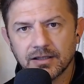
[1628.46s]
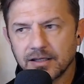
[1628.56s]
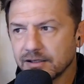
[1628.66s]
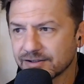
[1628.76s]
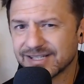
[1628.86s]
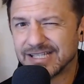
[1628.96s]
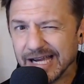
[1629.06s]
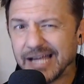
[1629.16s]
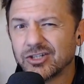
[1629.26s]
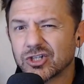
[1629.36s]
Here's a
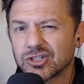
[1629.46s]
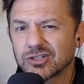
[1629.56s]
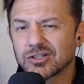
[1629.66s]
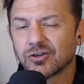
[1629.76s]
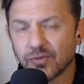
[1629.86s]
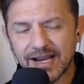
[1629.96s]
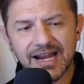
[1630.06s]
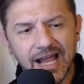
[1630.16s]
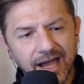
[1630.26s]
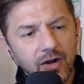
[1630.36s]
catch Grant,
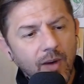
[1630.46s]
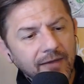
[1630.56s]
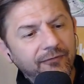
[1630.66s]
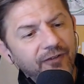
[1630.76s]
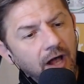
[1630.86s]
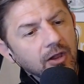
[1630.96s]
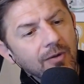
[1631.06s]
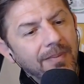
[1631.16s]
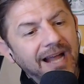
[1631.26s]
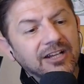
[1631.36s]
how do I follow my